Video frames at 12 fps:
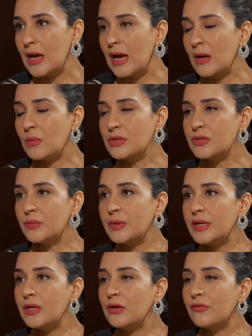And what's your
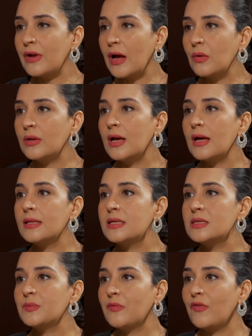reading of Rahul
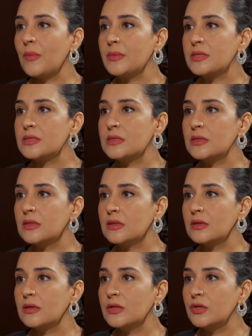Gandhi's performance?
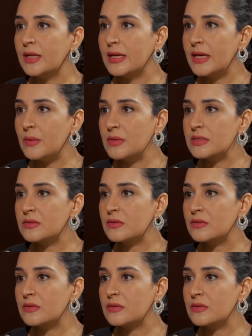You think he was